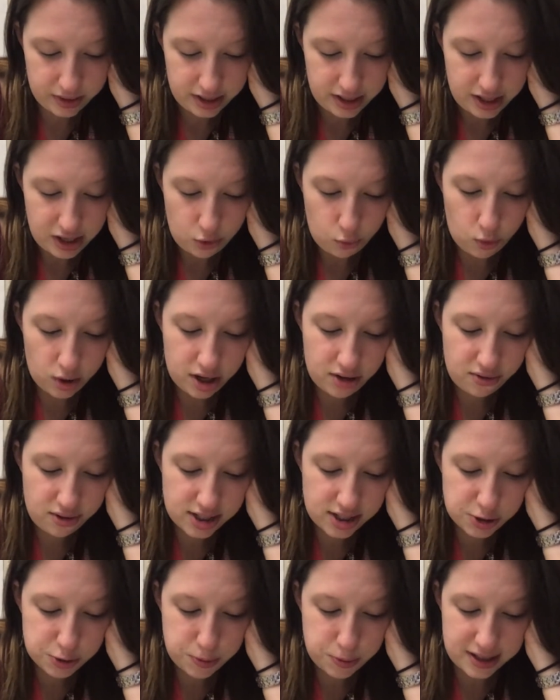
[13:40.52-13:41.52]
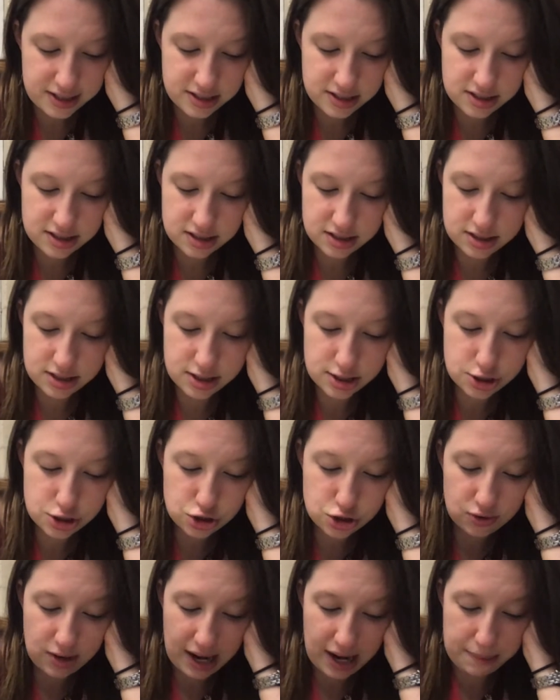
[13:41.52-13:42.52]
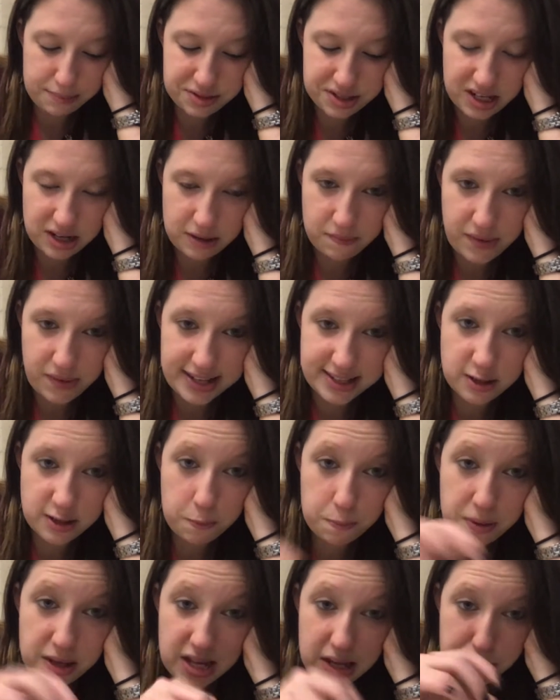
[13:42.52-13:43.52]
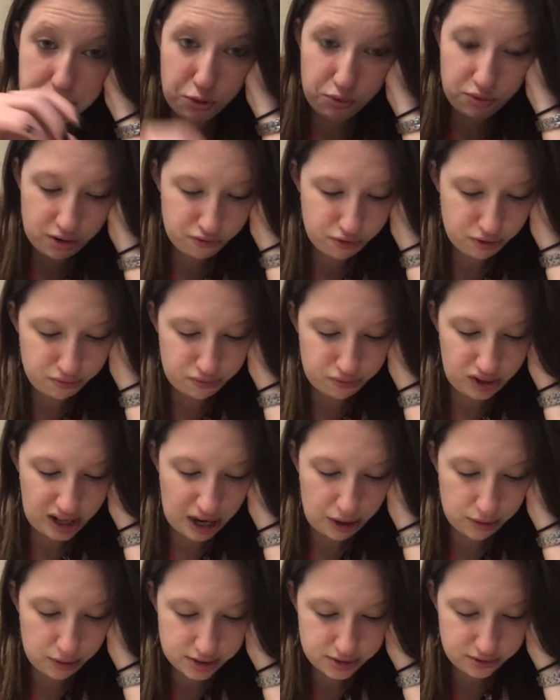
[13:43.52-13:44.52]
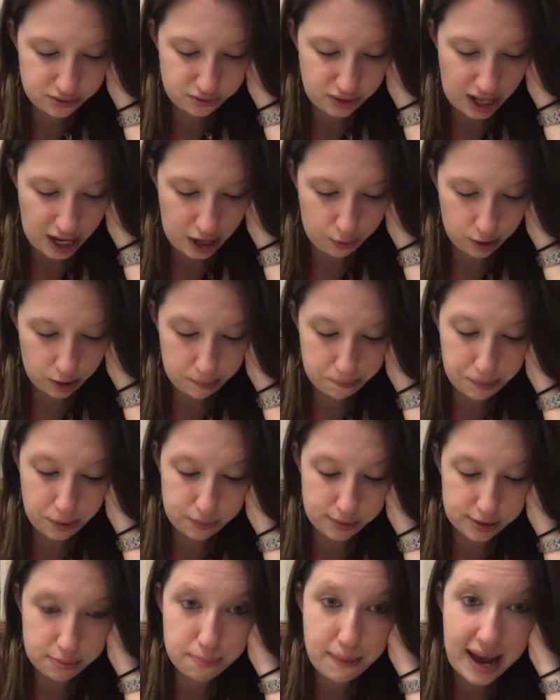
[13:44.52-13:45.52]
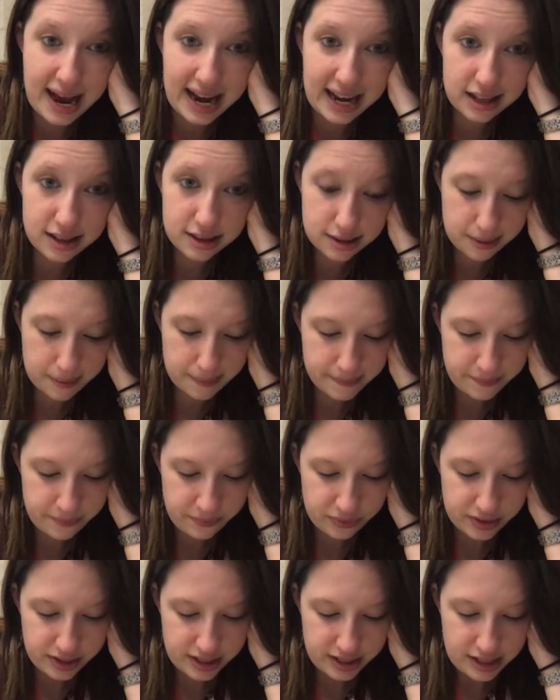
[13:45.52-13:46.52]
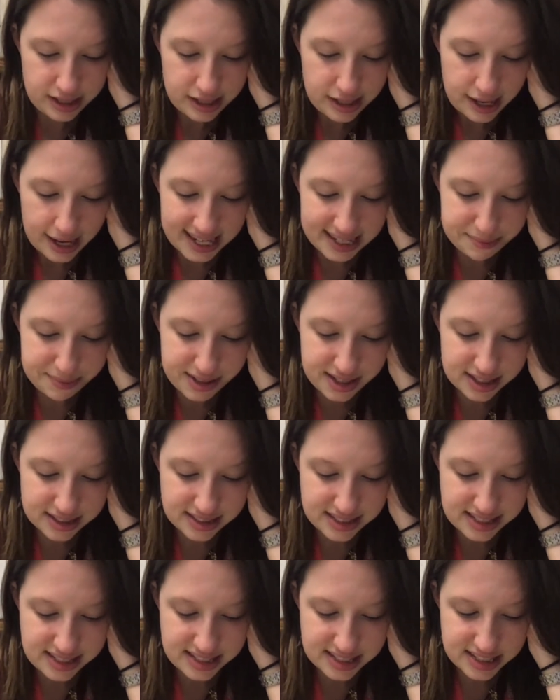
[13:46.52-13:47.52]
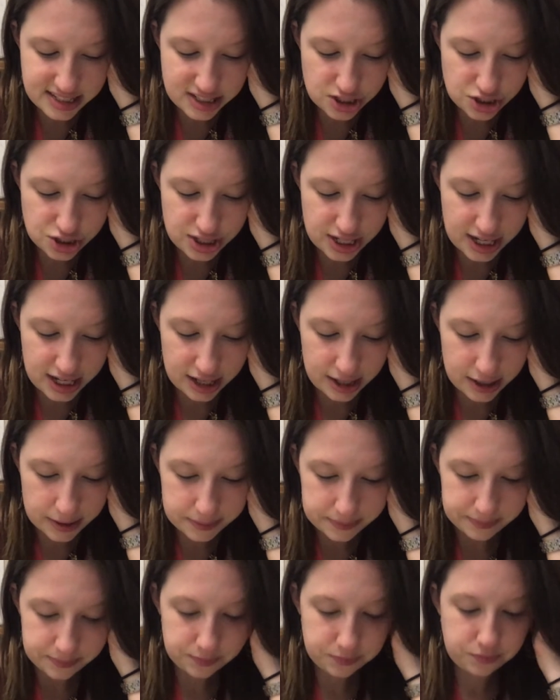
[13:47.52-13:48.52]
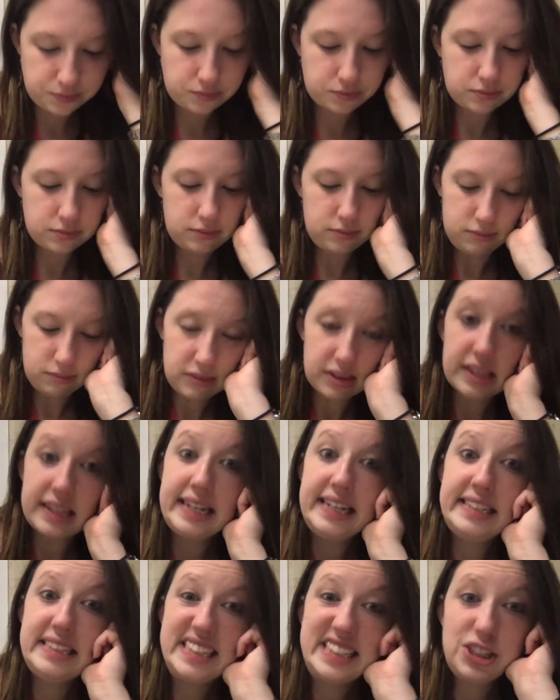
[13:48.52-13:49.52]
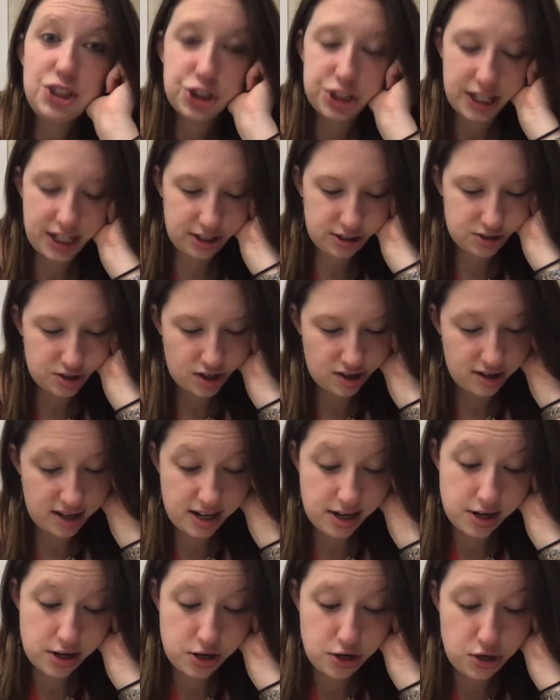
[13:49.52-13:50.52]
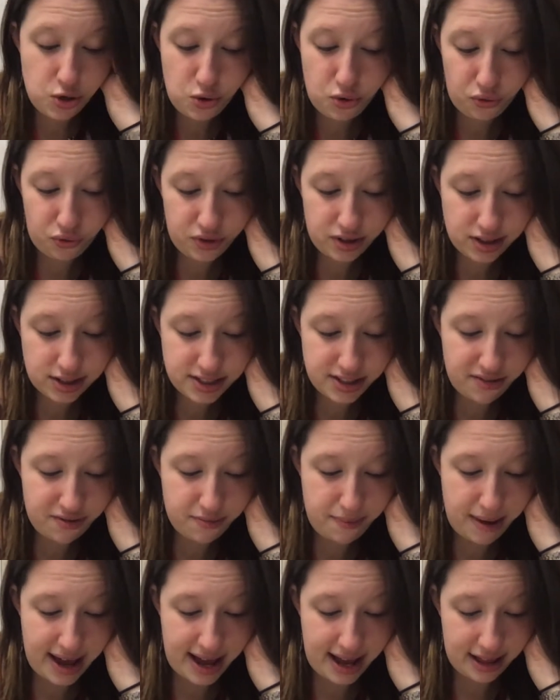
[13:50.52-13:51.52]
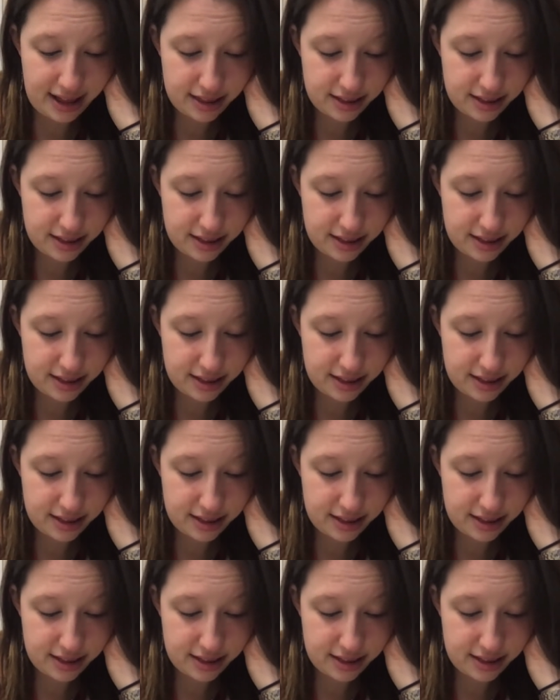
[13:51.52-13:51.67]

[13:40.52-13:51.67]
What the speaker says: One of his friends described him as a bee moving from flower to flower, but with math. And because he did share, new fields of math